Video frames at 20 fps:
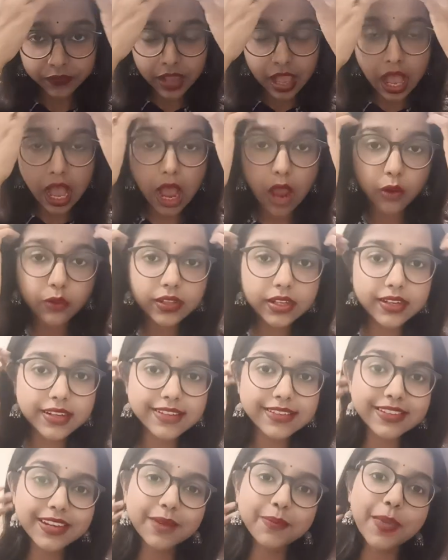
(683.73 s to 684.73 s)
how the
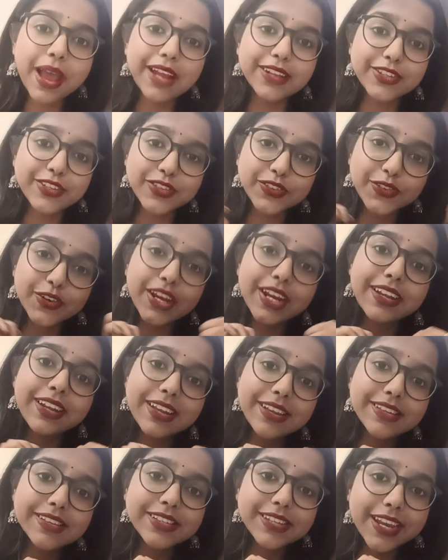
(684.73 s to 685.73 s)
district magistrate
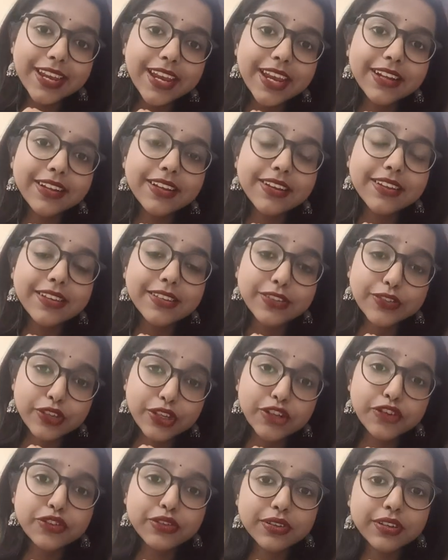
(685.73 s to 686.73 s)
is taking the
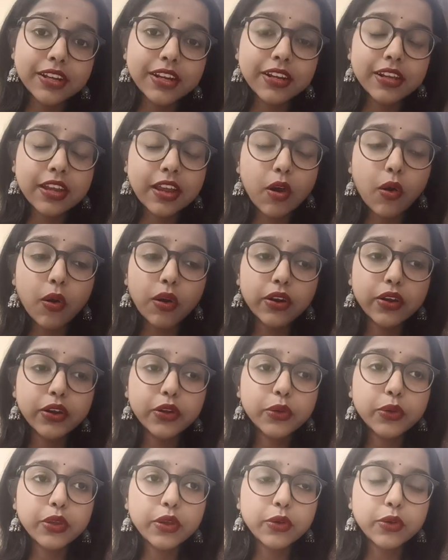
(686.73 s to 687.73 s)
decision in order
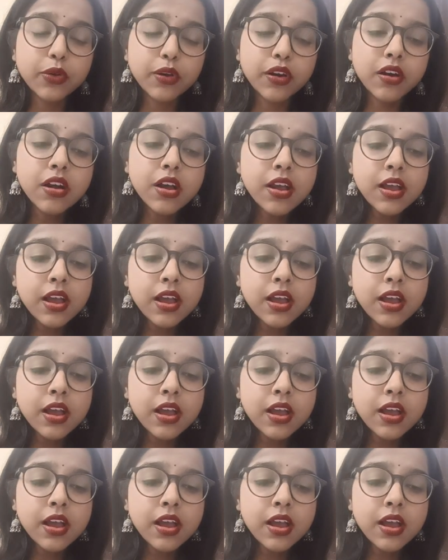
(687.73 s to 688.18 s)
to